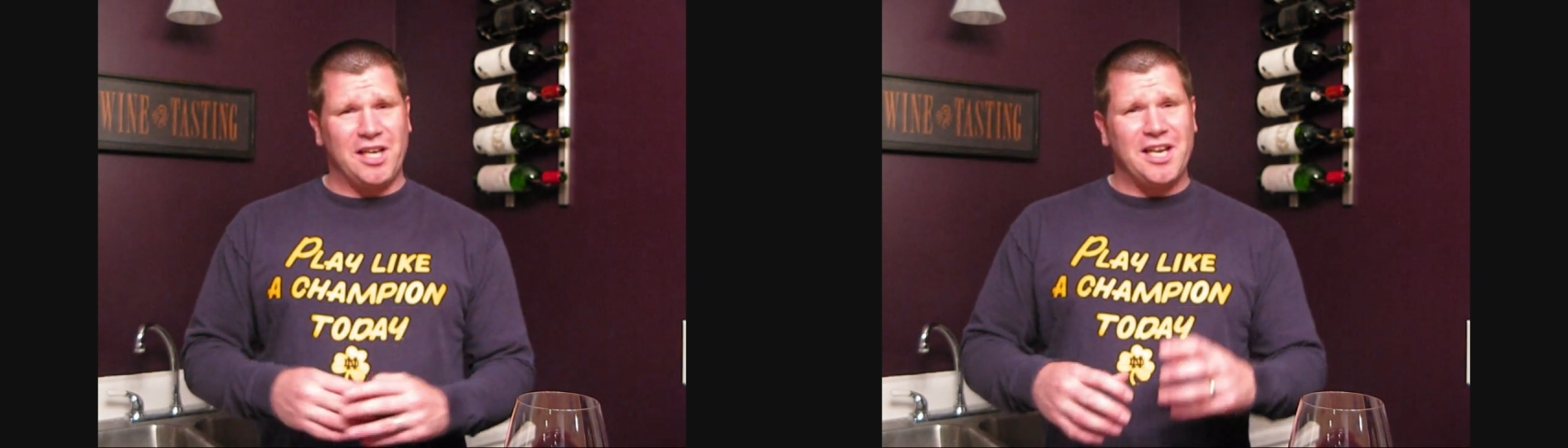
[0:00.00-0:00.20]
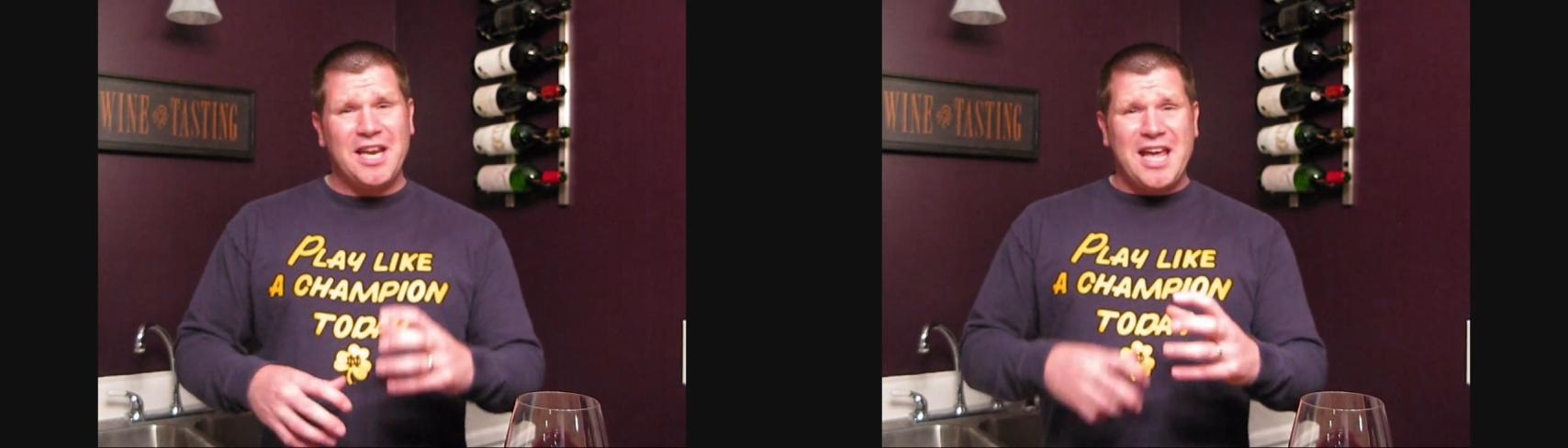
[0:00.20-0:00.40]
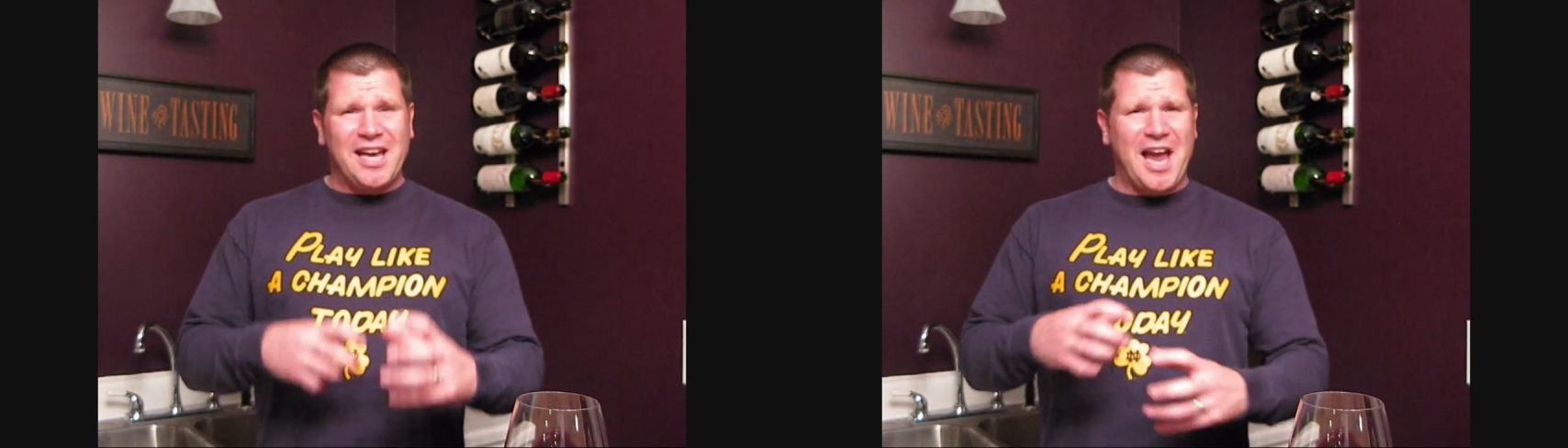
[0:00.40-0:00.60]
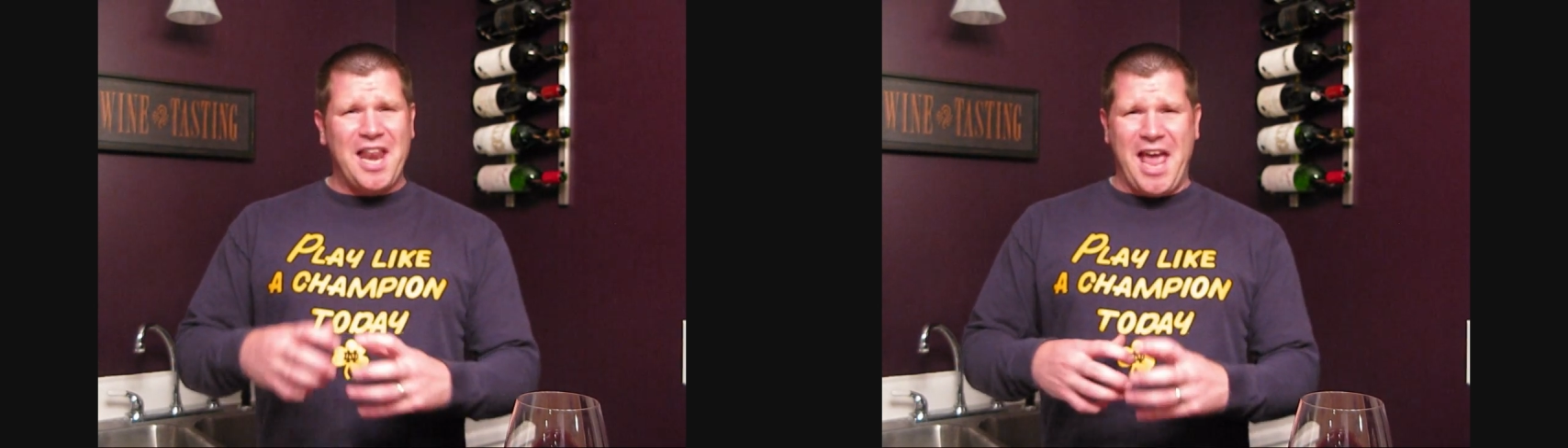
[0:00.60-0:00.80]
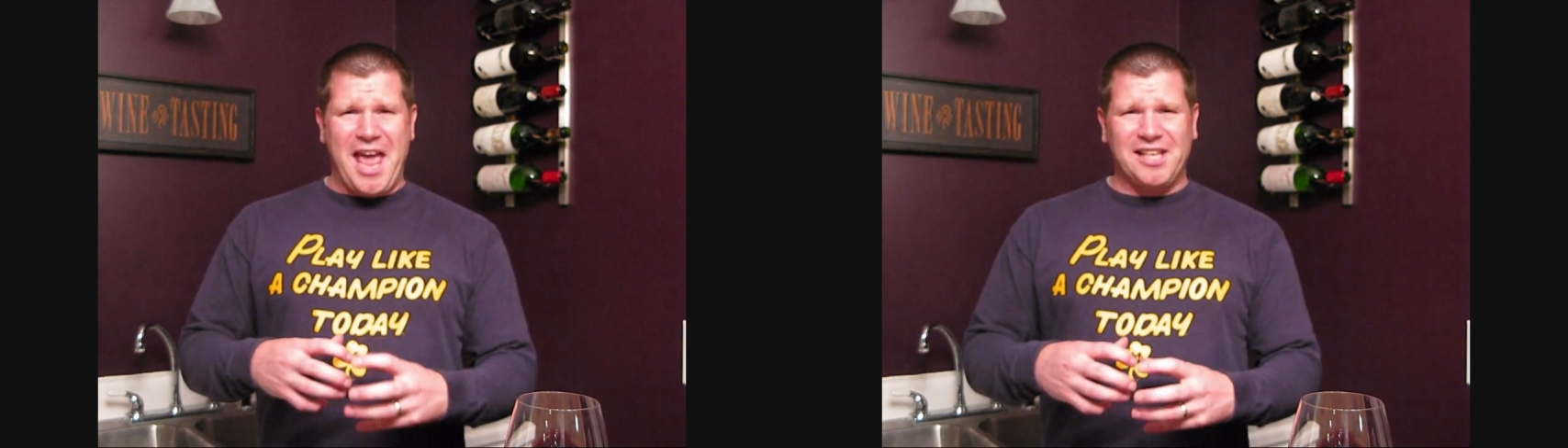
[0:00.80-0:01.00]
and it kind
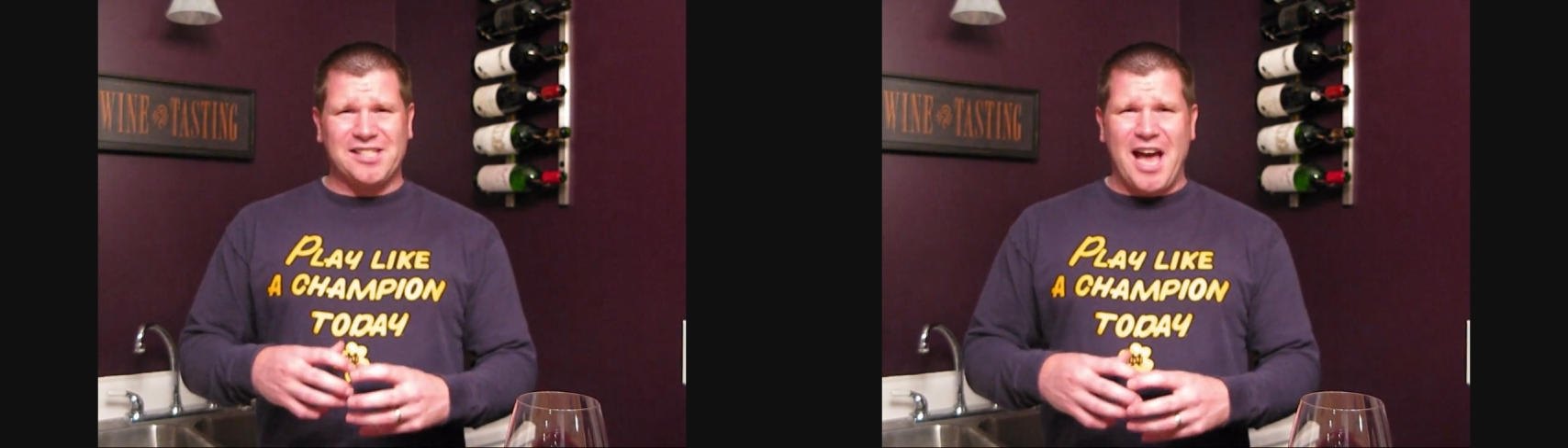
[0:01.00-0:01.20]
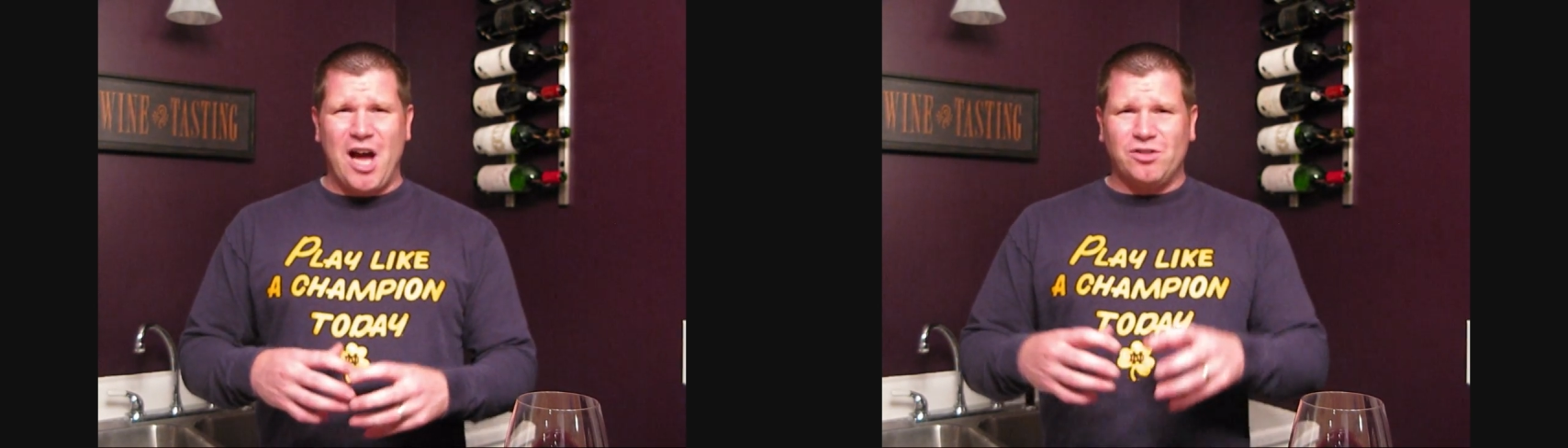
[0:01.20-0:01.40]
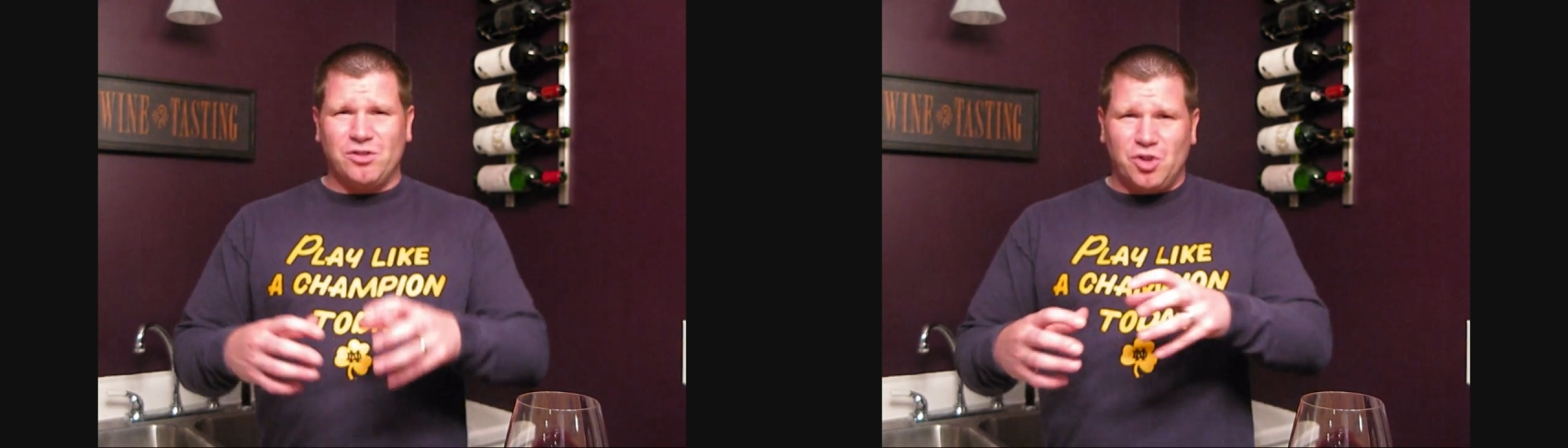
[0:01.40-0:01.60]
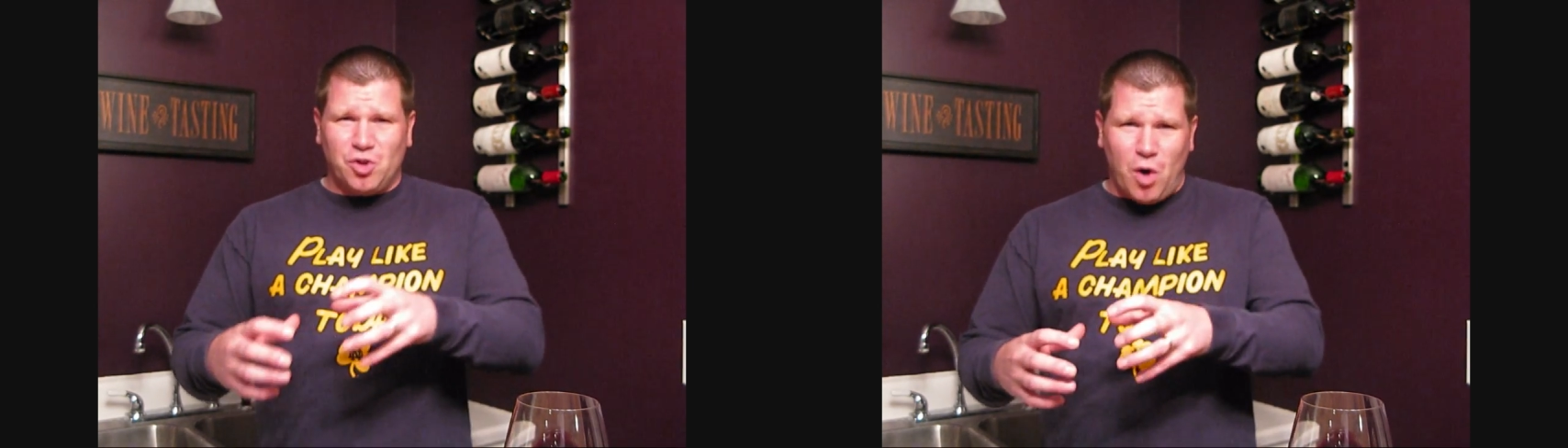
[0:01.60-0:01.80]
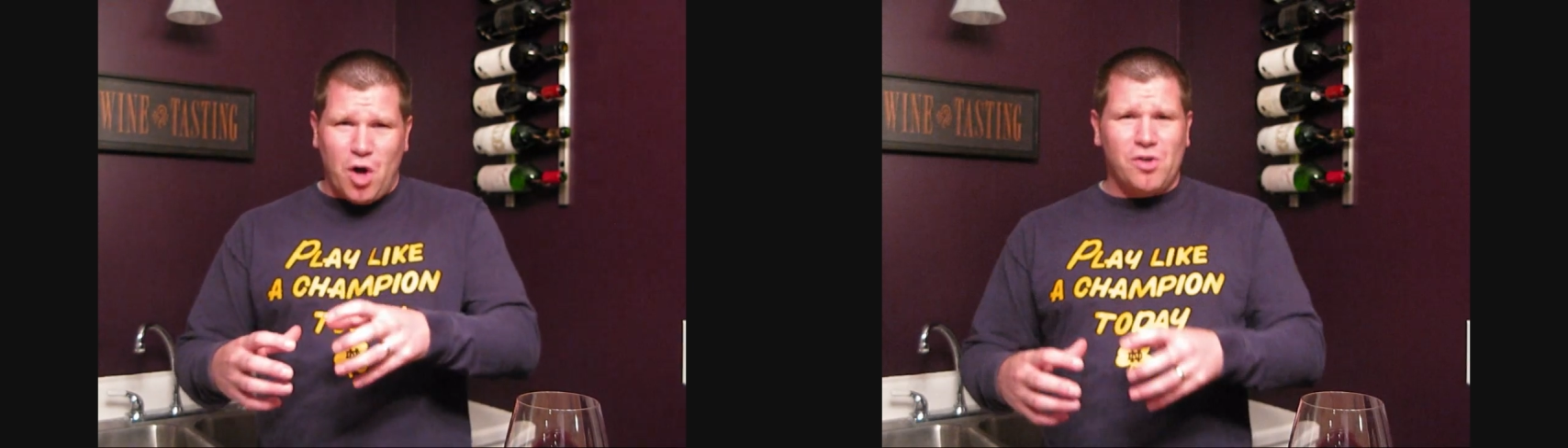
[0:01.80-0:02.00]
of hangs out and
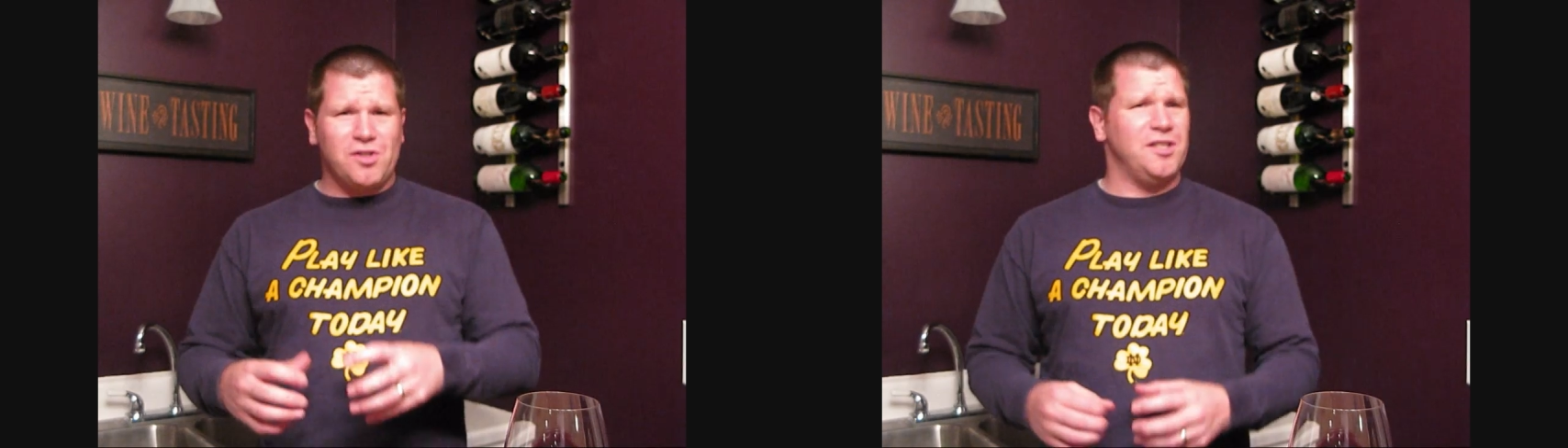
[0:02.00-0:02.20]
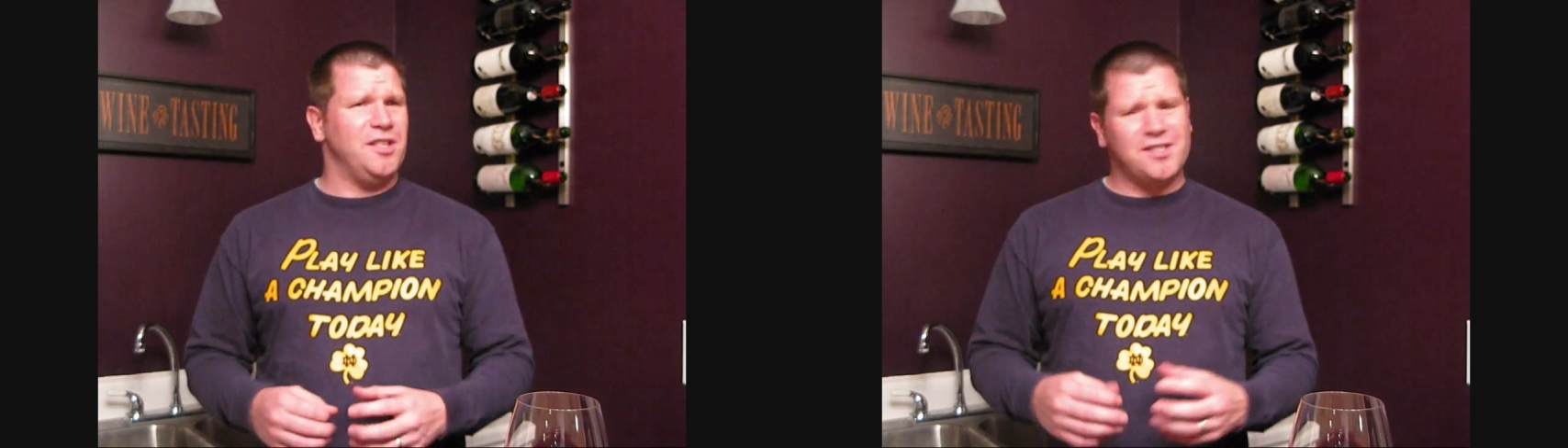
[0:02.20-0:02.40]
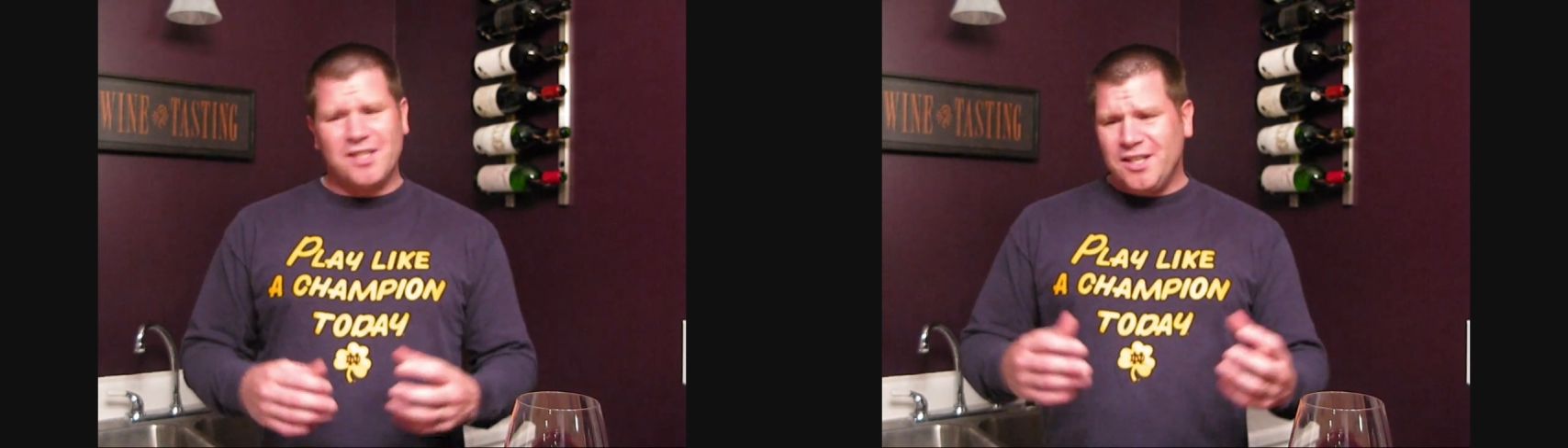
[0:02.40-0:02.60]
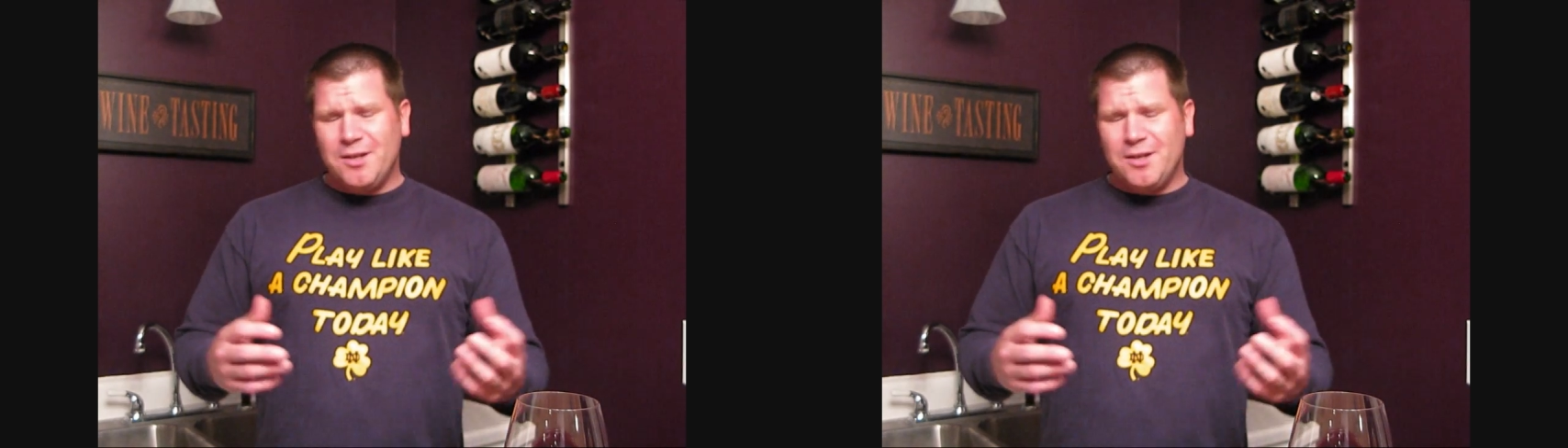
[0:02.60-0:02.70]
grows and is